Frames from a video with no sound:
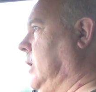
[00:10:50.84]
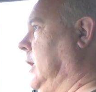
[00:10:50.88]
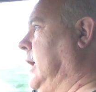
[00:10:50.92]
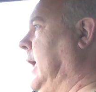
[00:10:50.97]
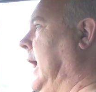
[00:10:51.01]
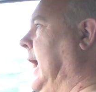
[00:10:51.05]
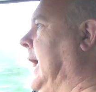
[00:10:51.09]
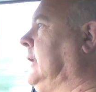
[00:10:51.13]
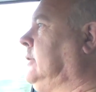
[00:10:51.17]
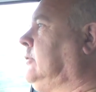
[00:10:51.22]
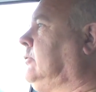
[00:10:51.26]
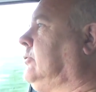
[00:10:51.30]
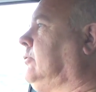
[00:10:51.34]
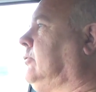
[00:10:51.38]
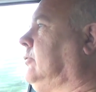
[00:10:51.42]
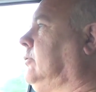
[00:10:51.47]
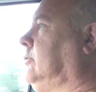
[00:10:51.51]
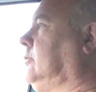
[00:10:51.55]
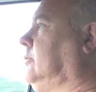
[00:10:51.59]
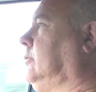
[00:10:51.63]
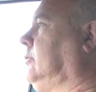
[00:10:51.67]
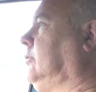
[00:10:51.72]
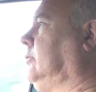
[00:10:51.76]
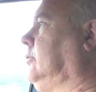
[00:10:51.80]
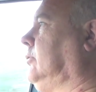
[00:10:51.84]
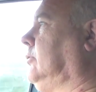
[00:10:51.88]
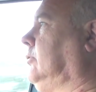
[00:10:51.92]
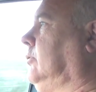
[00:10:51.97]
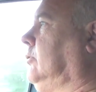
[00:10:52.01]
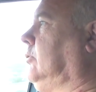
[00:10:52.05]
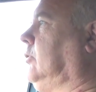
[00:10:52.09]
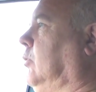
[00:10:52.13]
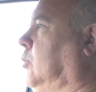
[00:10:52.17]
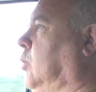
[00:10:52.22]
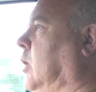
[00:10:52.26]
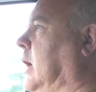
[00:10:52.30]
and
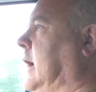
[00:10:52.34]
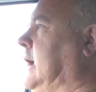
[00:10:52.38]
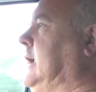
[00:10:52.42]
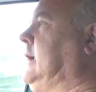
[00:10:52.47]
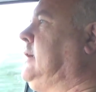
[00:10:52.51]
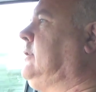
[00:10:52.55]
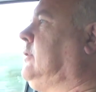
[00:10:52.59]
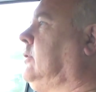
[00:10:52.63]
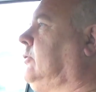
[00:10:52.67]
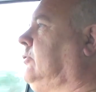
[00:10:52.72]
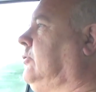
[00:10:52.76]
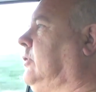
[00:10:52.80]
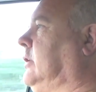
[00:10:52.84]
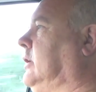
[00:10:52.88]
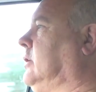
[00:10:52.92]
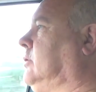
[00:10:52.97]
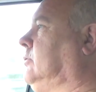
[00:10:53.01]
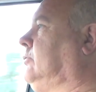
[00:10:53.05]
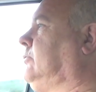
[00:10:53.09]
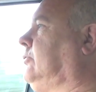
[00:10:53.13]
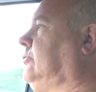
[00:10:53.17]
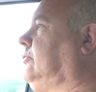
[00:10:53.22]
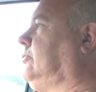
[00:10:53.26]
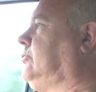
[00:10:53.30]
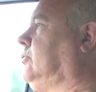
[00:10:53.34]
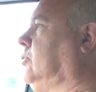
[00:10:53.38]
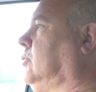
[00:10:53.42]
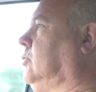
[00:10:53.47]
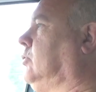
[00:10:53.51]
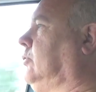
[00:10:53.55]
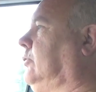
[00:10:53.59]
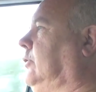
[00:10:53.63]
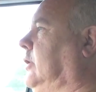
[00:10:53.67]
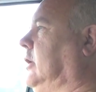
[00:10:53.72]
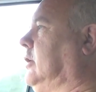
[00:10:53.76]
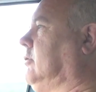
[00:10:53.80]
the way the sounds are
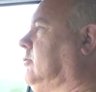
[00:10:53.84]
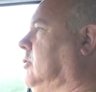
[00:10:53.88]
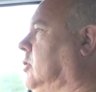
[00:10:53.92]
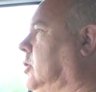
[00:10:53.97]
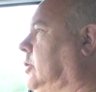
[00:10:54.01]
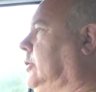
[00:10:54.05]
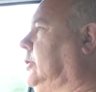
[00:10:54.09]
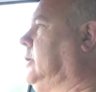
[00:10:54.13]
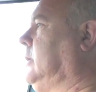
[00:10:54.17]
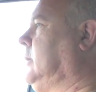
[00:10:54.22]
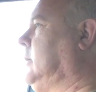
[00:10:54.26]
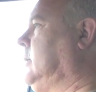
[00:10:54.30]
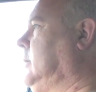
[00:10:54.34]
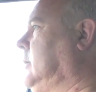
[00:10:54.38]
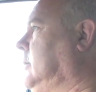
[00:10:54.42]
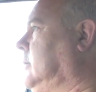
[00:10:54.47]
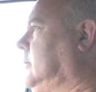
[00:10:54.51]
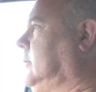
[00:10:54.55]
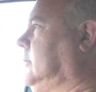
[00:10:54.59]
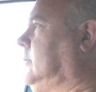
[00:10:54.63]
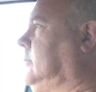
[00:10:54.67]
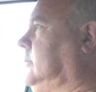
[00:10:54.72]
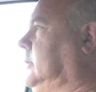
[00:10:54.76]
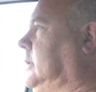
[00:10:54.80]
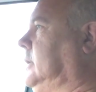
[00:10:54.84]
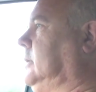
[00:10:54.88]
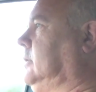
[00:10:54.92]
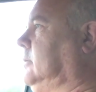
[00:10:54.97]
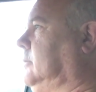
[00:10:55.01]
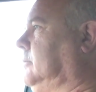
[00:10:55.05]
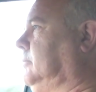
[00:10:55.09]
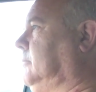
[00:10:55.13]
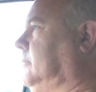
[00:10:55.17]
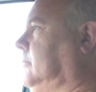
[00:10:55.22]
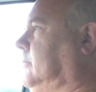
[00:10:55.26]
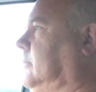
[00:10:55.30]
stored, they're on
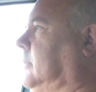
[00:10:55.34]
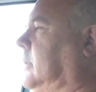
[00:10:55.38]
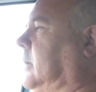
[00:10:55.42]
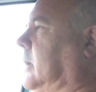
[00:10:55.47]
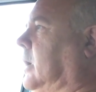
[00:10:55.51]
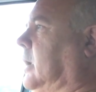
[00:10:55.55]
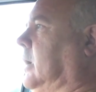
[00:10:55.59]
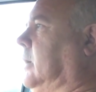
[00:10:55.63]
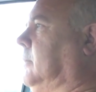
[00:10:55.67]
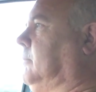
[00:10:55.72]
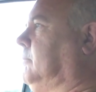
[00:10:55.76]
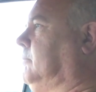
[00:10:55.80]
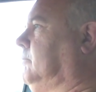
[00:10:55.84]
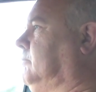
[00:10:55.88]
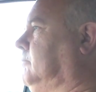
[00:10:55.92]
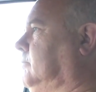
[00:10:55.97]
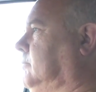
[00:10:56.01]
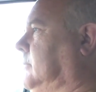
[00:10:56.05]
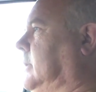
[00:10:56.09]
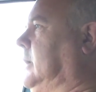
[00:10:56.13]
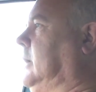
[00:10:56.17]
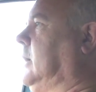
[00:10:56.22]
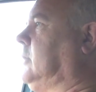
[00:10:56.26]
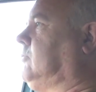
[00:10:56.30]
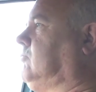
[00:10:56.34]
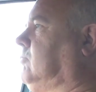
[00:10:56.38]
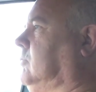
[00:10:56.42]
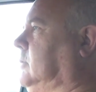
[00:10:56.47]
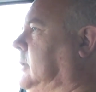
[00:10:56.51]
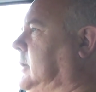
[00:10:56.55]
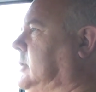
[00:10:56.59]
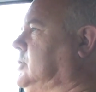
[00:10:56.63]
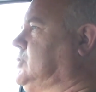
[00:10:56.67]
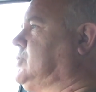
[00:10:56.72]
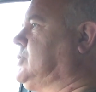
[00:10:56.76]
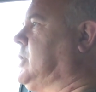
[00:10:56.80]
little
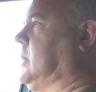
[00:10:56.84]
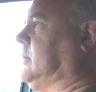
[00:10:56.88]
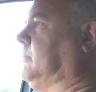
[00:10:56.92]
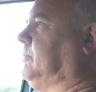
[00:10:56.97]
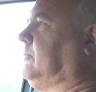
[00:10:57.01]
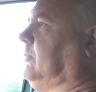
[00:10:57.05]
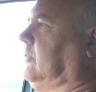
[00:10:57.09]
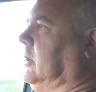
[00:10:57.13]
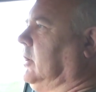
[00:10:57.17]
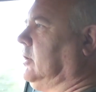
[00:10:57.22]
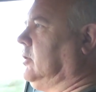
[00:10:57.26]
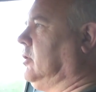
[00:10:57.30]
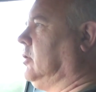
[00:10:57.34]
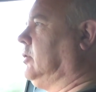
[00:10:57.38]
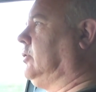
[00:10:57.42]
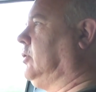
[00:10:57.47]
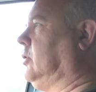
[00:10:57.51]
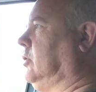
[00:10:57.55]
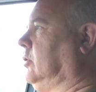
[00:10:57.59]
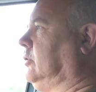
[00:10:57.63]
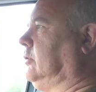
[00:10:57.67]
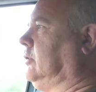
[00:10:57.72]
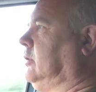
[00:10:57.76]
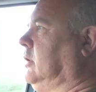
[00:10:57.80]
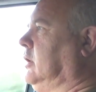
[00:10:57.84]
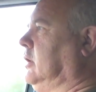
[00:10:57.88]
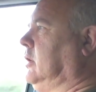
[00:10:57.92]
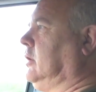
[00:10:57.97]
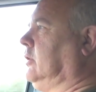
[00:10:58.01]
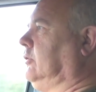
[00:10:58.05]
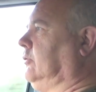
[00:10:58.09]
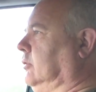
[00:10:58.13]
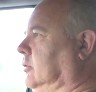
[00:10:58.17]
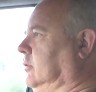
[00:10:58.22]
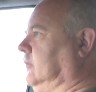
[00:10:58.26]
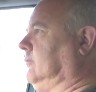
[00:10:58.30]
electronic chips. They're not
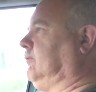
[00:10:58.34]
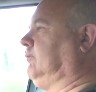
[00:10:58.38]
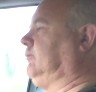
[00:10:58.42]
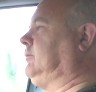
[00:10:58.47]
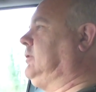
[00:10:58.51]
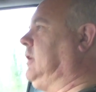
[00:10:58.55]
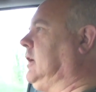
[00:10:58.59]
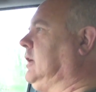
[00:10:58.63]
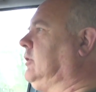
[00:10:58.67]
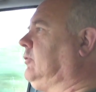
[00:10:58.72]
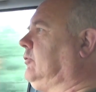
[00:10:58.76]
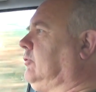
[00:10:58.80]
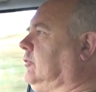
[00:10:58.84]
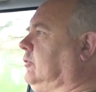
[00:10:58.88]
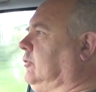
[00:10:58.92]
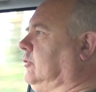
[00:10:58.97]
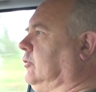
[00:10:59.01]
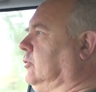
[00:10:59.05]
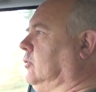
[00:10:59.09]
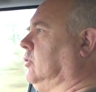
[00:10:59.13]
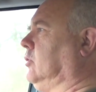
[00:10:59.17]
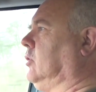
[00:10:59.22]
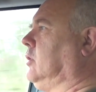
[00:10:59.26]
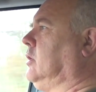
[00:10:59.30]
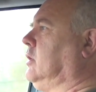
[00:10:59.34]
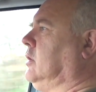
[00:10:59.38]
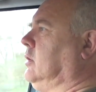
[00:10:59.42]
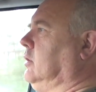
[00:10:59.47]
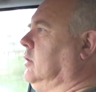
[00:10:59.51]
on sort of discs or